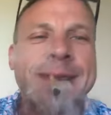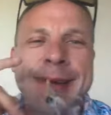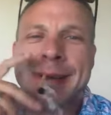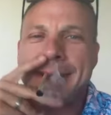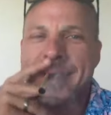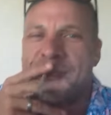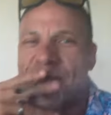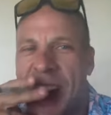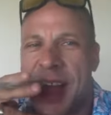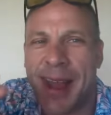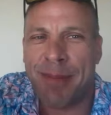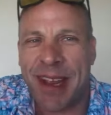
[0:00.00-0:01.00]
Hey,
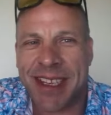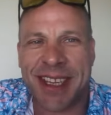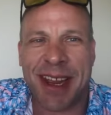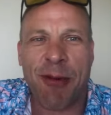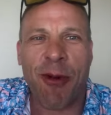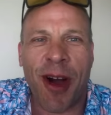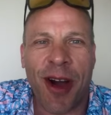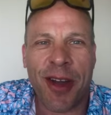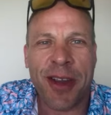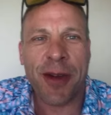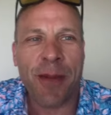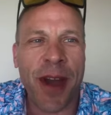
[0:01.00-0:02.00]
Rob, that's that wall
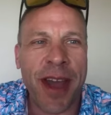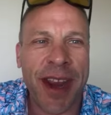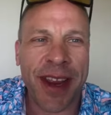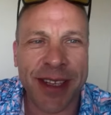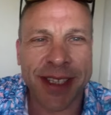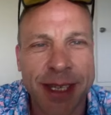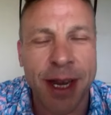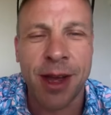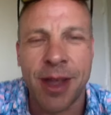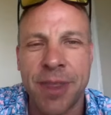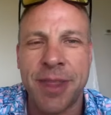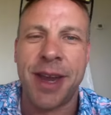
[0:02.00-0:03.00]
your buddy
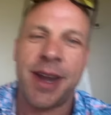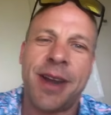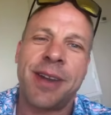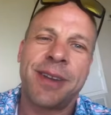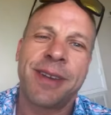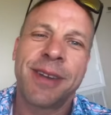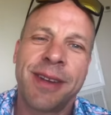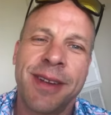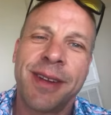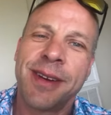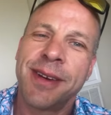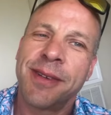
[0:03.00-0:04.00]
installed there.
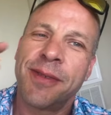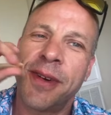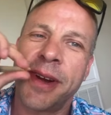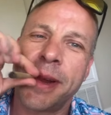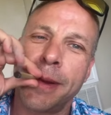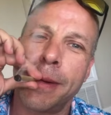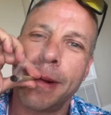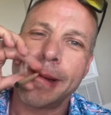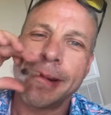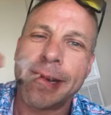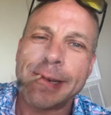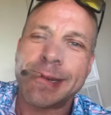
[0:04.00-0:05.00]
Freaking
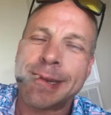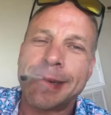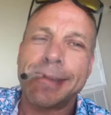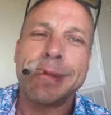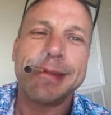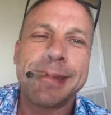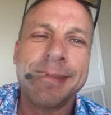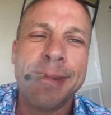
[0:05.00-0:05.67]
Looney Tunes.